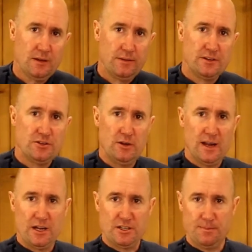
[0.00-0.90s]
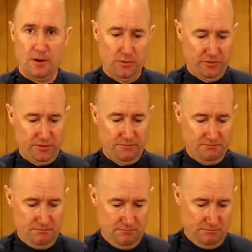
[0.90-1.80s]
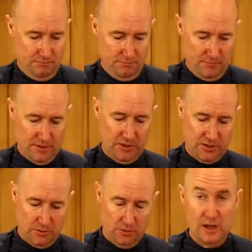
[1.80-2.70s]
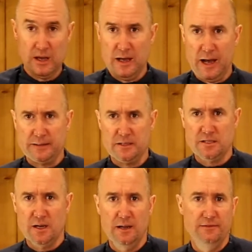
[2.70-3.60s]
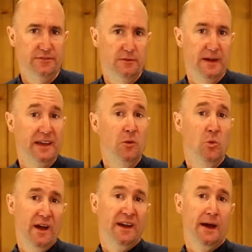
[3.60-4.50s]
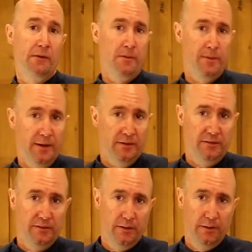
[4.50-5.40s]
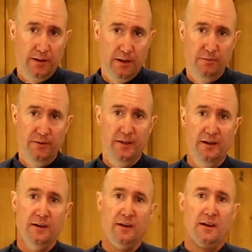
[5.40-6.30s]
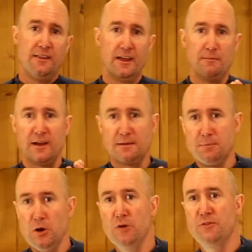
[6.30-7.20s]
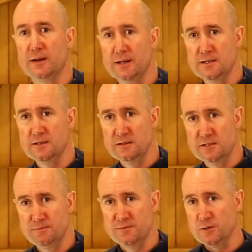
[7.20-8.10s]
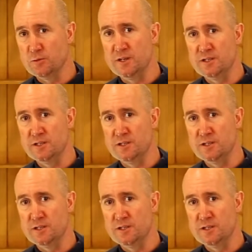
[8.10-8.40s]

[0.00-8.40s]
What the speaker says: The 2 larger bowls, these 2, are designed for making wet curry paste. Okay, but they make perfectly silky